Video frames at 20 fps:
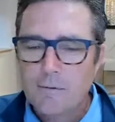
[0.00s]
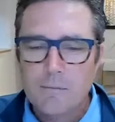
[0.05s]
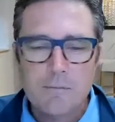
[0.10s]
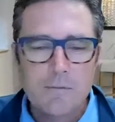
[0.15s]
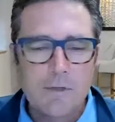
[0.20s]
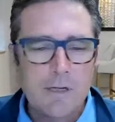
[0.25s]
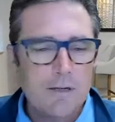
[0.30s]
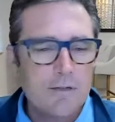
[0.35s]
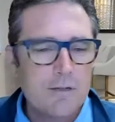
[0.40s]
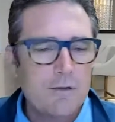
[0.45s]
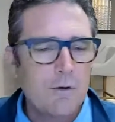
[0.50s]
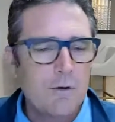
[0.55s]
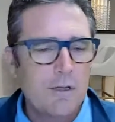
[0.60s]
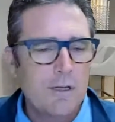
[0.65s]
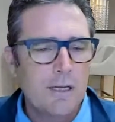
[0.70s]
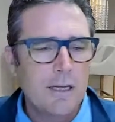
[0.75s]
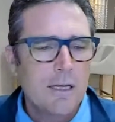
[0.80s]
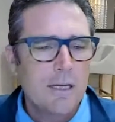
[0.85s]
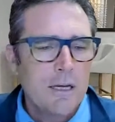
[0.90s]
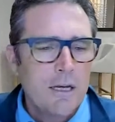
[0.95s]
Here's
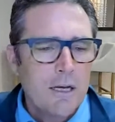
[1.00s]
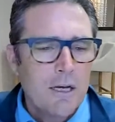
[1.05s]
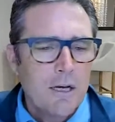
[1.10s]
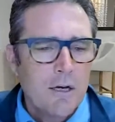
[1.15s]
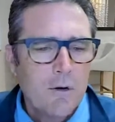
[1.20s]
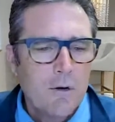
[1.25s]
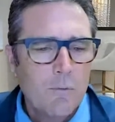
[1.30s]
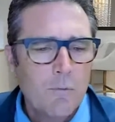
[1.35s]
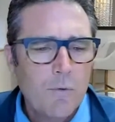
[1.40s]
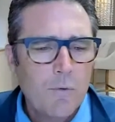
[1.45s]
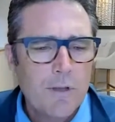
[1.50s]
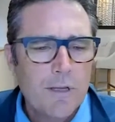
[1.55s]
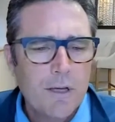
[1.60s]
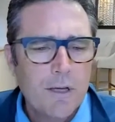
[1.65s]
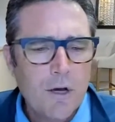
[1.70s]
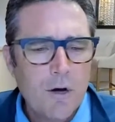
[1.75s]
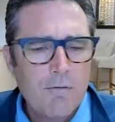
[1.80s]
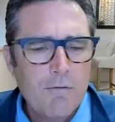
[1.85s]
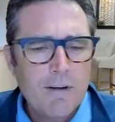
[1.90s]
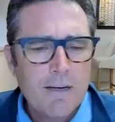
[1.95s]
Dorothy. With the
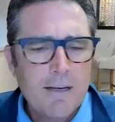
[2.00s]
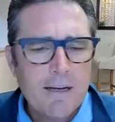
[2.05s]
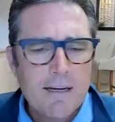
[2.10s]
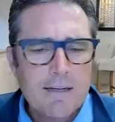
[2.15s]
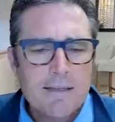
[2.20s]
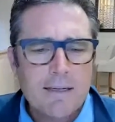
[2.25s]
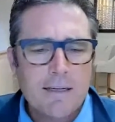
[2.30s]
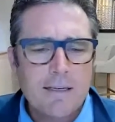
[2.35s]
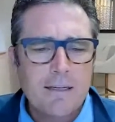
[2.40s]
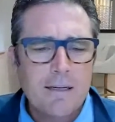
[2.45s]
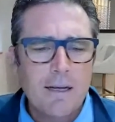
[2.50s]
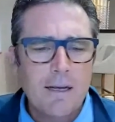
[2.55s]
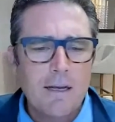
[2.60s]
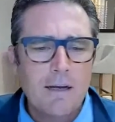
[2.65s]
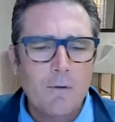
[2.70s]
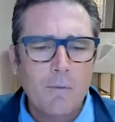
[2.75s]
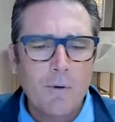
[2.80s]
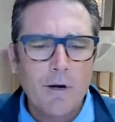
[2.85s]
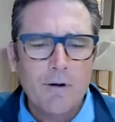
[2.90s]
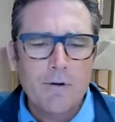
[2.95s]
COVID-19,
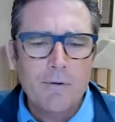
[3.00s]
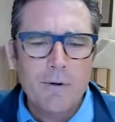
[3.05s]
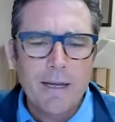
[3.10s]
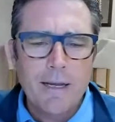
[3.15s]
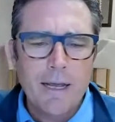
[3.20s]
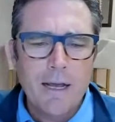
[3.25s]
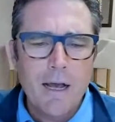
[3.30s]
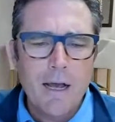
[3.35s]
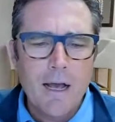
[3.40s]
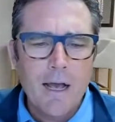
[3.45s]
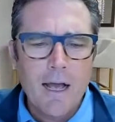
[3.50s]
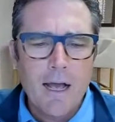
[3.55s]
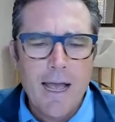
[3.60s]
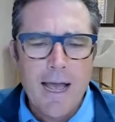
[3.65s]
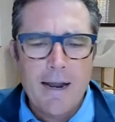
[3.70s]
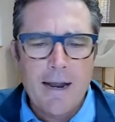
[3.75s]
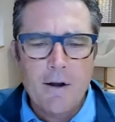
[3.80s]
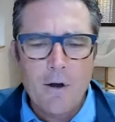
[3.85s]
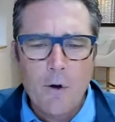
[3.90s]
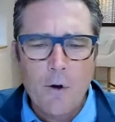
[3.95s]
we are doing
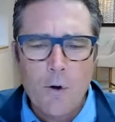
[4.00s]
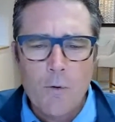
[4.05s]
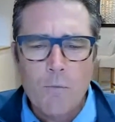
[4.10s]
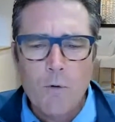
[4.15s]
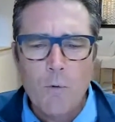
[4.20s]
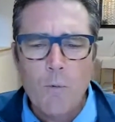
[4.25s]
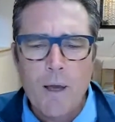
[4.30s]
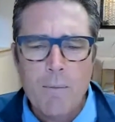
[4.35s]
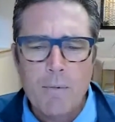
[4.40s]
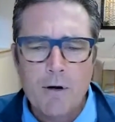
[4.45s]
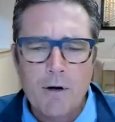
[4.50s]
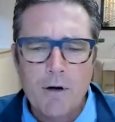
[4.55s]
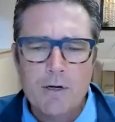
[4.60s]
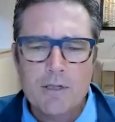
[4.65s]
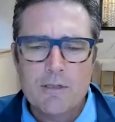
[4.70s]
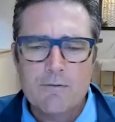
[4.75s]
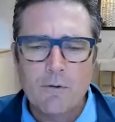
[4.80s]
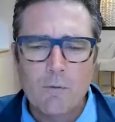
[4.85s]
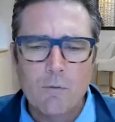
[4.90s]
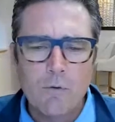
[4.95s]
at-home
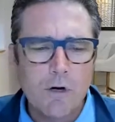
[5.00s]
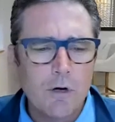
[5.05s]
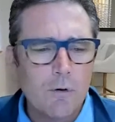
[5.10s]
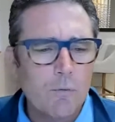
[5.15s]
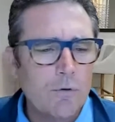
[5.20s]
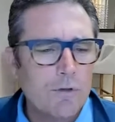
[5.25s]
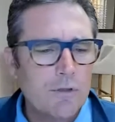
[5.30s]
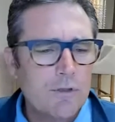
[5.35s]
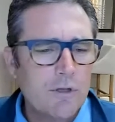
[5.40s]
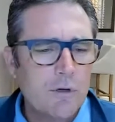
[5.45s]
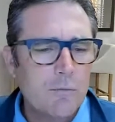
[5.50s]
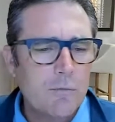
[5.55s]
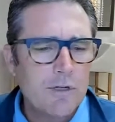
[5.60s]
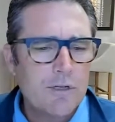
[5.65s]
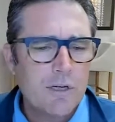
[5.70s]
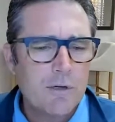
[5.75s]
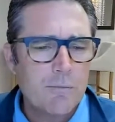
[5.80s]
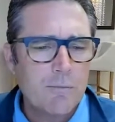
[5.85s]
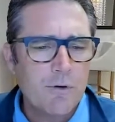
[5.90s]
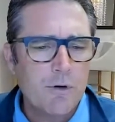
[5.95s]
webinars for work. Will so
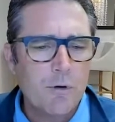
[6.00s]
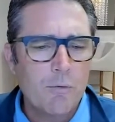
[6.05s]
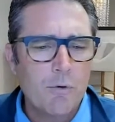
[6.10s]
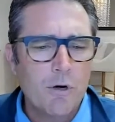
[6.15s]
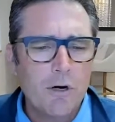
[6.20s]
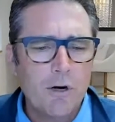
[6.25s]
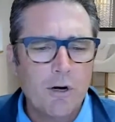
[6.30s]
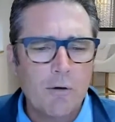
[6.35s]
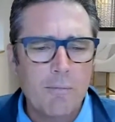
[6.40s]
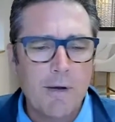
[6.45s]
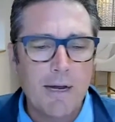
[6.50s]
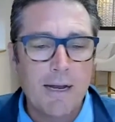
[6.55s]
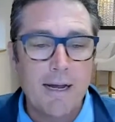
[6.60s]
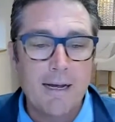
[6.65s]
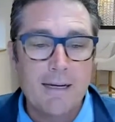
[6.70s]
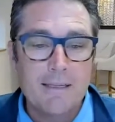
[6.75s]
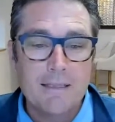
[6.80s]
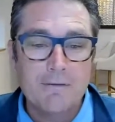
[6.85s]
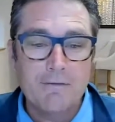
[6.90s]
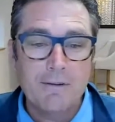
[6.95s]
much computer work hurt my
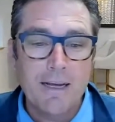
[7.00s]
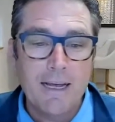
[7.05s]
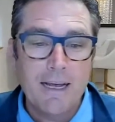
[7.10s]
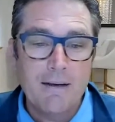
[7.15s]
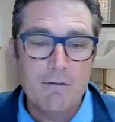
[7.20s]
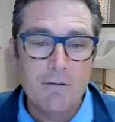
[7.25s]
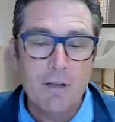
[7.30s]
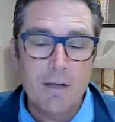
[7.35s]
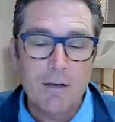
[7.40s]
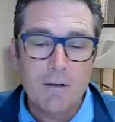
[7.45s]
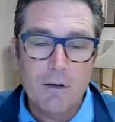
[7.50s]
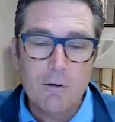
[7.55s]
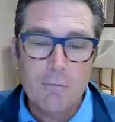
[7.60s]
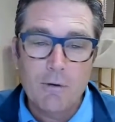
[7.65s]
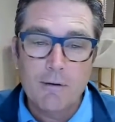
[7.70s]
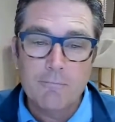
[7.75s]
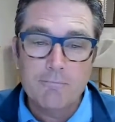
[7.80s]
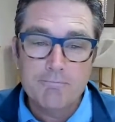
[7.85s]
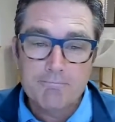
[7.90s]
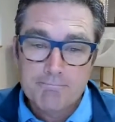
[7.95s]
eyes if I have
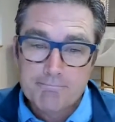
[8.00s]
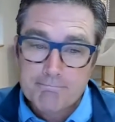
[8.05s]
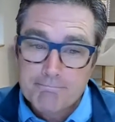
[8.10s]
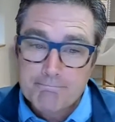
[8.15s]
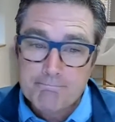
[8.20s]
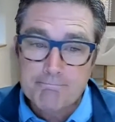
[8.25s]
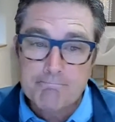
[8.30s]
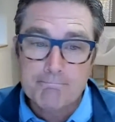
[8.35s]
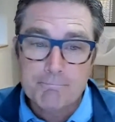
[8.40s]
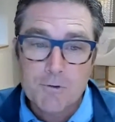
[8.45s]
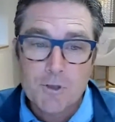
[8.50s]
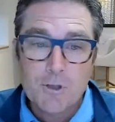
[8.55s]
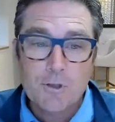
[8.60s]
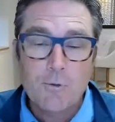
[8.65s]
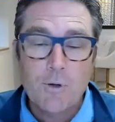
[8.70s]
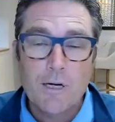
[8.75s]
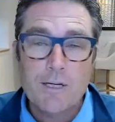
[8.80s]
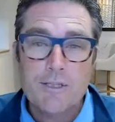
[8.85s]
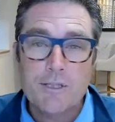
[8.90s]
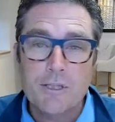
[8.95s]
glaucoma? Good
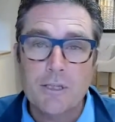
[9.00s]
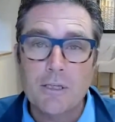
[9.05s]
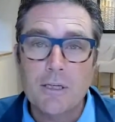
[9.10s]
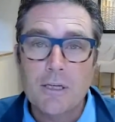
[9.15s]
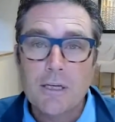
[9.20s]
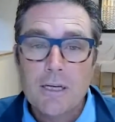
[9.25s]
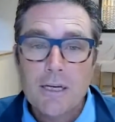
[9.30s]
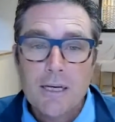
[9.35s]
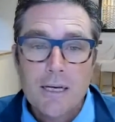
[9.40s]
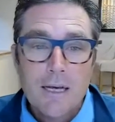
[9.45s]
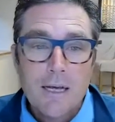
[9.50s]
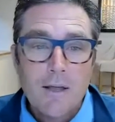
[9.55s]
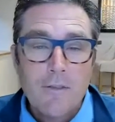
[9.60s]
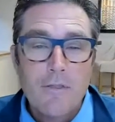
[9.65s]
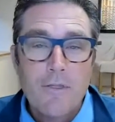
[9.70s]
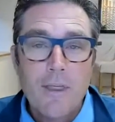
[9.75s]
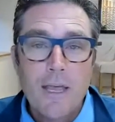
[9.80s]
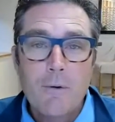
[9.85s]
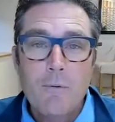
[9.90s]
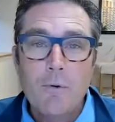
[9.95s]
question.
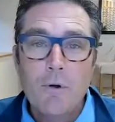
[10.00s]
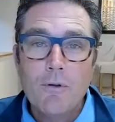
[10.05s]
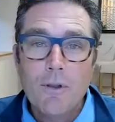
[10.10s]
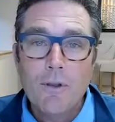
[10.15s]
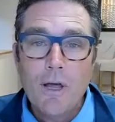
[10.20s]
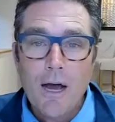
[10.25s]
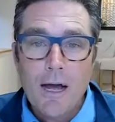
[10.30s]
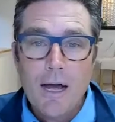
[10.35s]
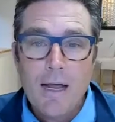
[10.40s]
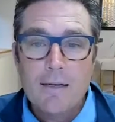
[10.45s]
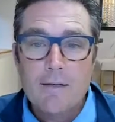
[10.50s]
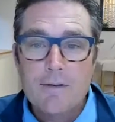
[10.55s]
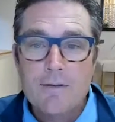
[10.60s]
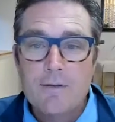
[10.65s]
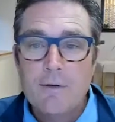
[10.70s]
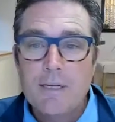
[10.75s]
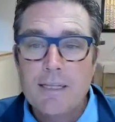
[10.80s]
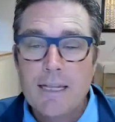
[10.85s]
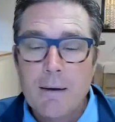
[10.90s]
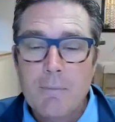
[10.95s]
They will not,
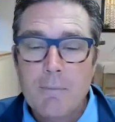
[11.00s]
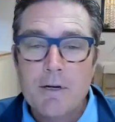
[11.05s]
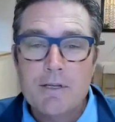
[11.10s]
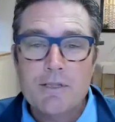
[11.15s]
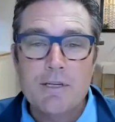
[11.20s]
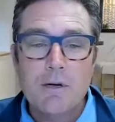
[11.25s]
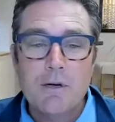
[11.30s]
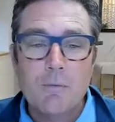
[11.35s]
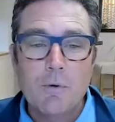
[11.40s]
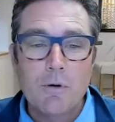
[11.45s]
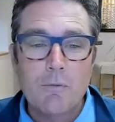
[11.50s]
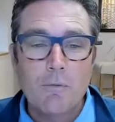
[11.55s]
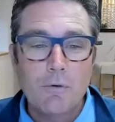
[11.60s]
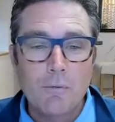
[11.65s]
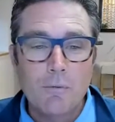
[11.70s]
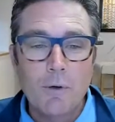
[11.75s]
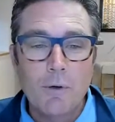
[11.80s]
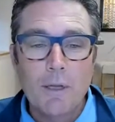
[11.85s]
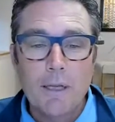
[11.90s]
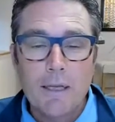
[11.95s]
doing that much near work will
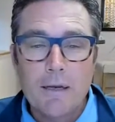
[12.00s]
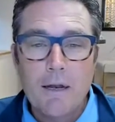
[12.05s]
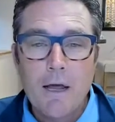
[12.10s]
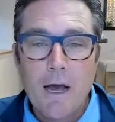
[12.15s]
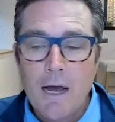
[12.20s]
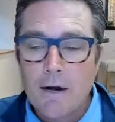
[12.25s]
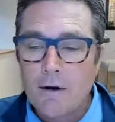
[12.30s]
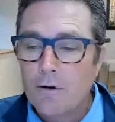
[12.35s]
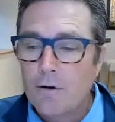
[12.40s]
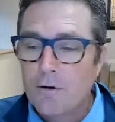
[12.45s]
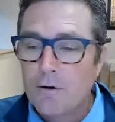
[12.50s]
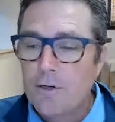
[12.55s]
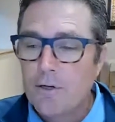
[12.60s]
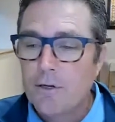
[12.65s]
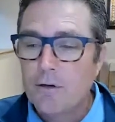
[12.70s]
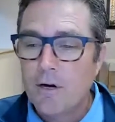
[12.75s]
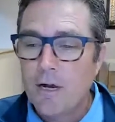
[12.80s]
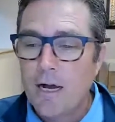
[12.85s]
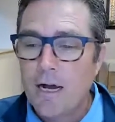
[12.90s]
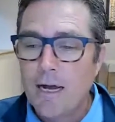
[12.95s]
really not hurt
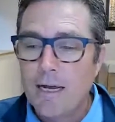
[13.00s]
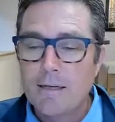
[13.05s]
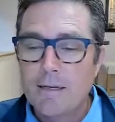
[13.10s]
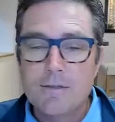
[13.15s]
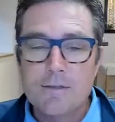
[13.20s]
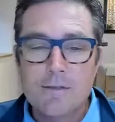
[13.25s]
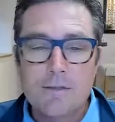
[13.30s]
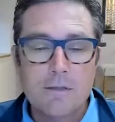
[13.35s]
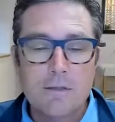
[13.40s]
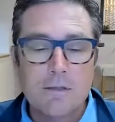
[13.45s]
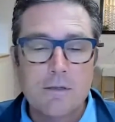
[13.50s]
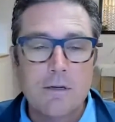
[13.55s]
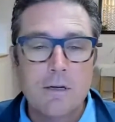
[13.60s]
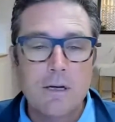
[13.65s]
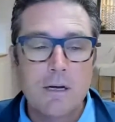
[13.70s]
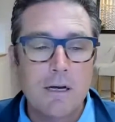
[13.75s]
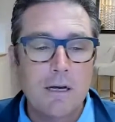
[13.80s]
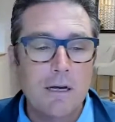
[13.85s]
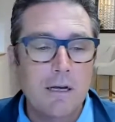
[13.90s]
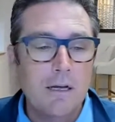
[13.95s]
your eyes,
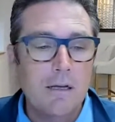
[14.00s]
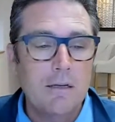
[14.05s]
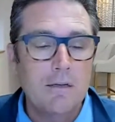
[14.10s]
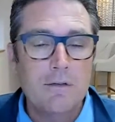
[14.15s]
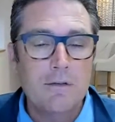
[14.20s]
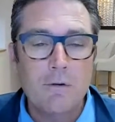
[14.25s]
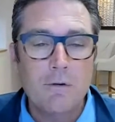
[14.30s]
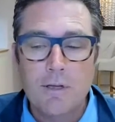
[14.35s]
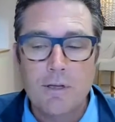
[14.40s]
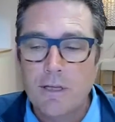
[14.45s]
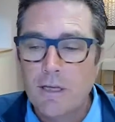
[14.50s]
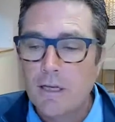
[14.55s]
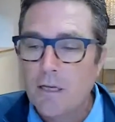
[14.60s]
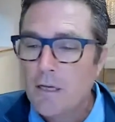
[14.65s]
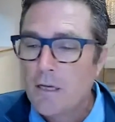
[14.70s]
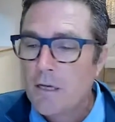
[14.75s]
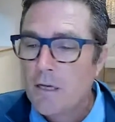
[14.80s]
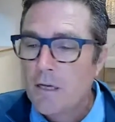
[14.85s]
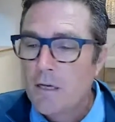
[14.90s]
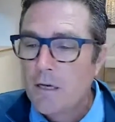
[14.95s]
Dorothy,
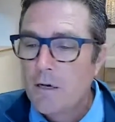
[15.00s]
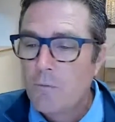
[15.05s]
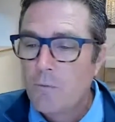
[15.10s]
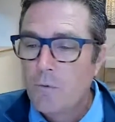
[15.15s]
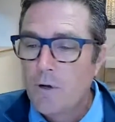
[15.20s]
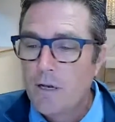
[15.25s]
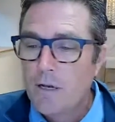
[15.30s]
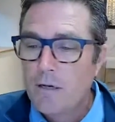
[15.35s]
when